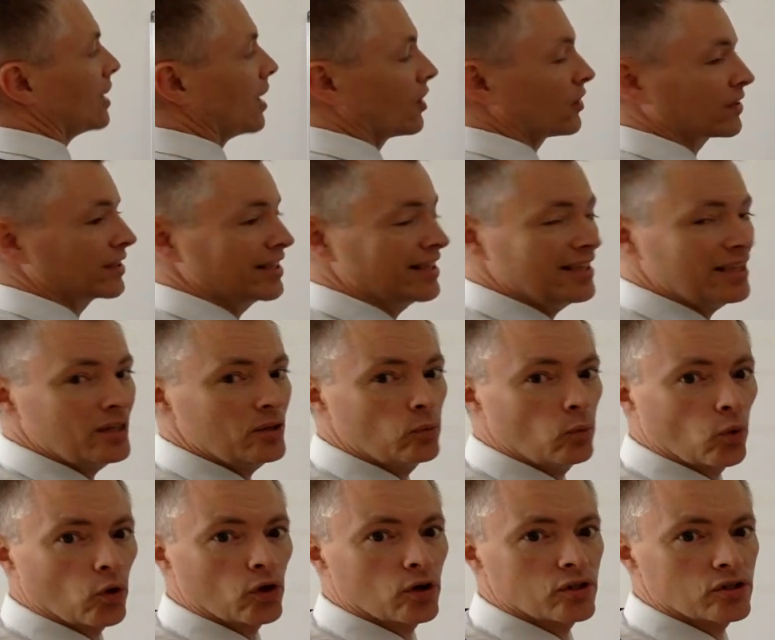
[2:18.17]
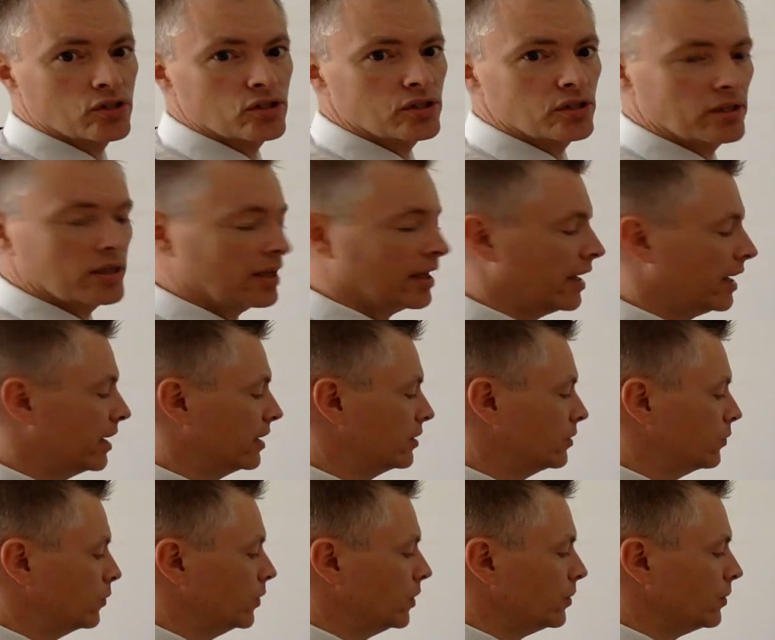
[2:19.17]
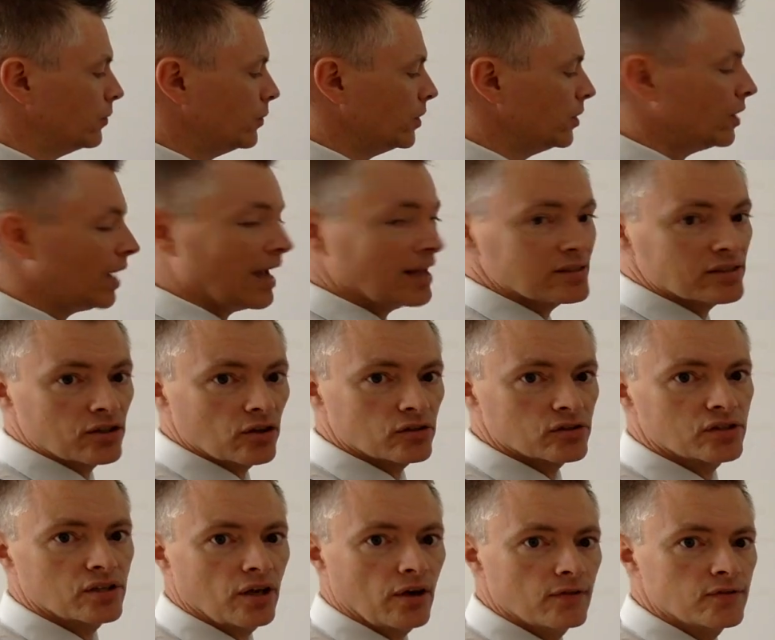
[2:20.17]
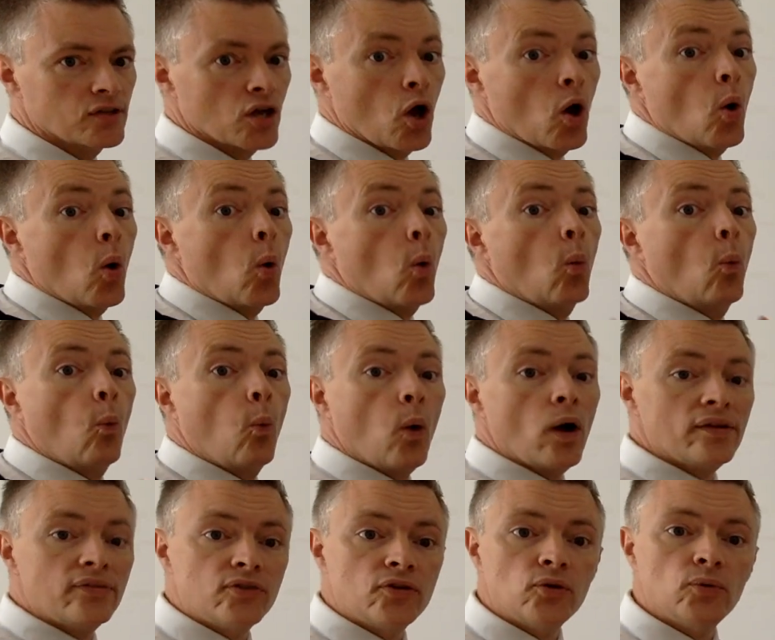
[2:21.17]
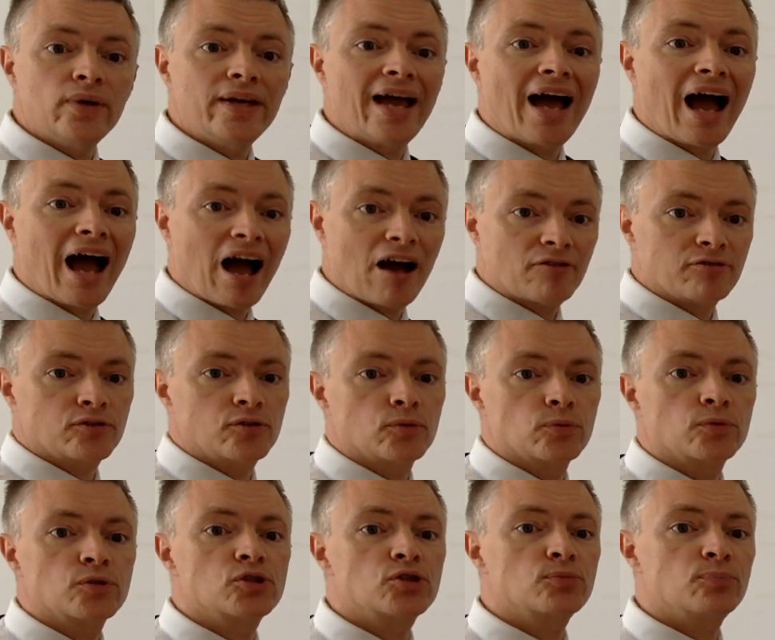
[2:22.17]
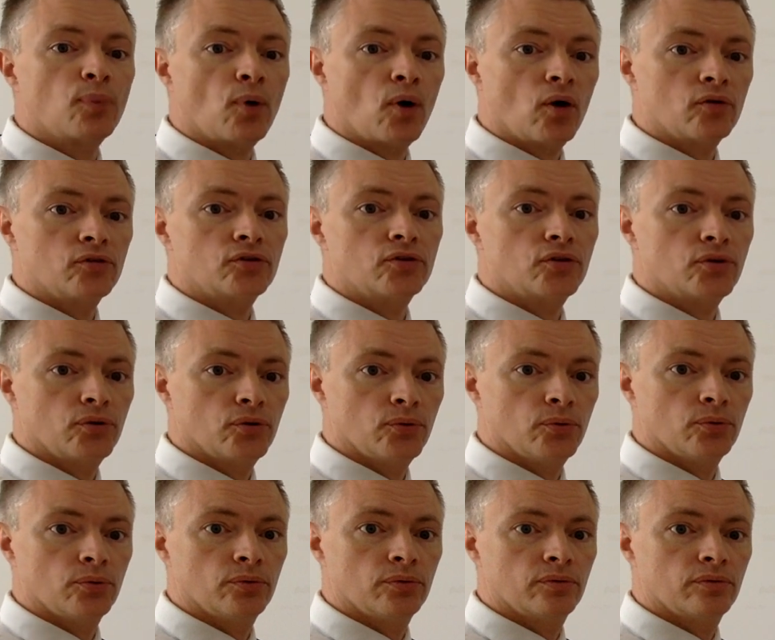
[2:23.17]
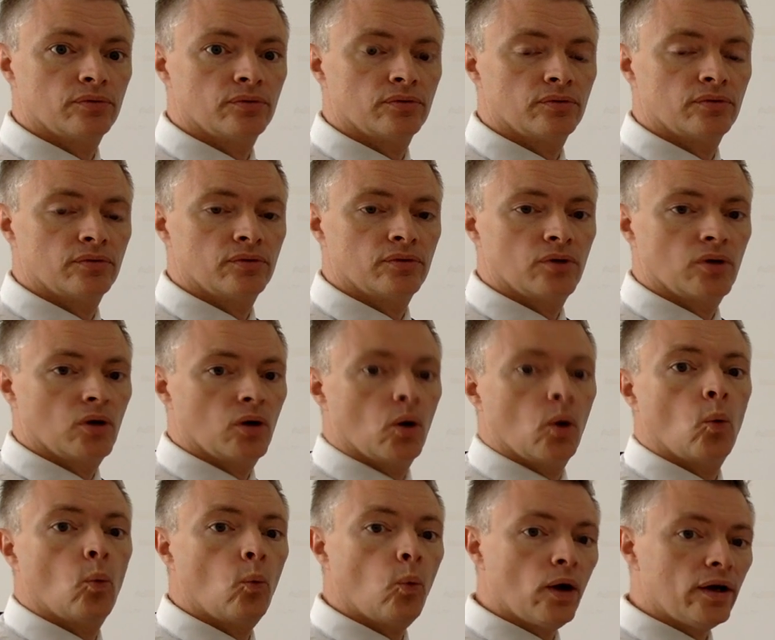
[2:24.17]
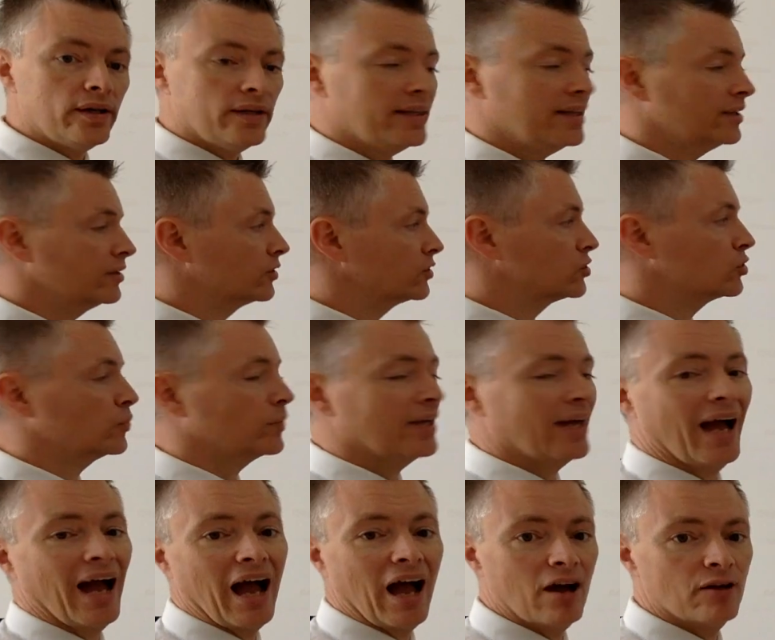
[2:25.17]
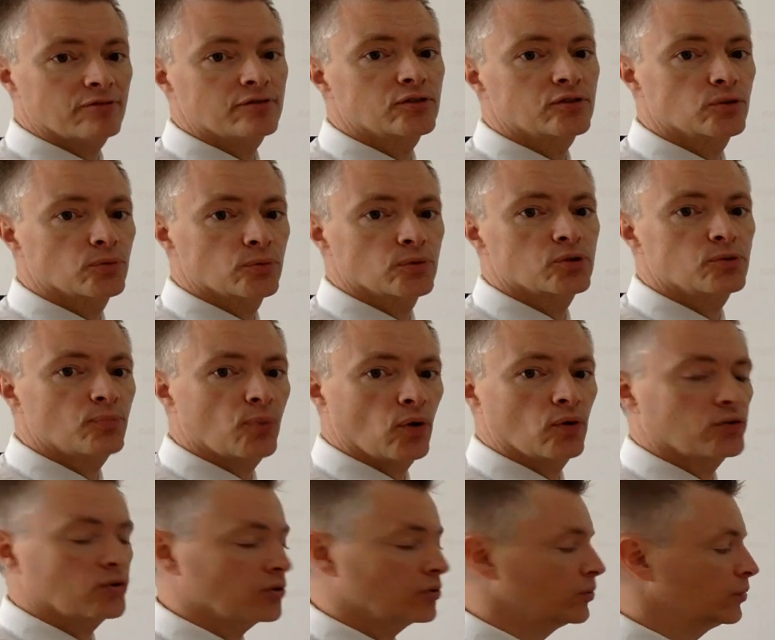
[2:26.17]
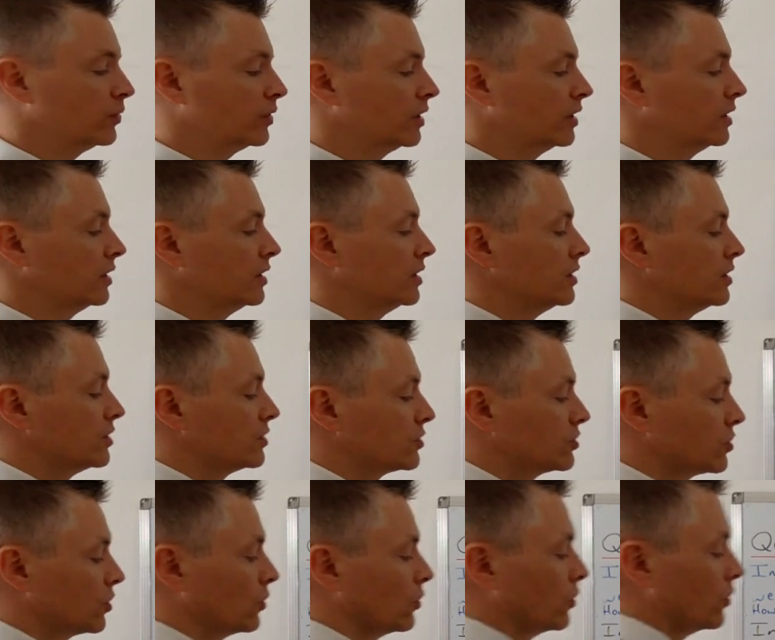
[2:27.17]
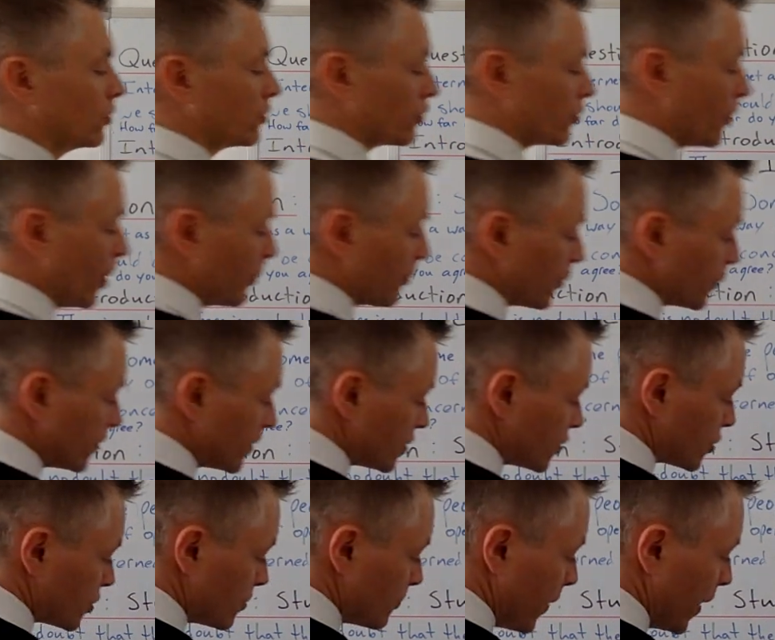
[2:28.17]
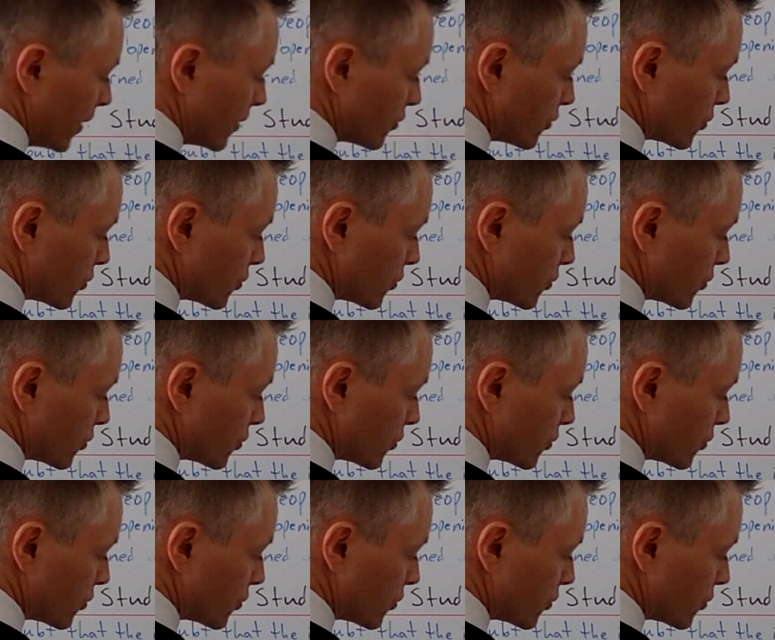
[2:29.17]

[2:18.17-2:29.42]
our key words, and we ask ourselves, what do we have to respond to? What here do we have to respond to? So remember, this is the band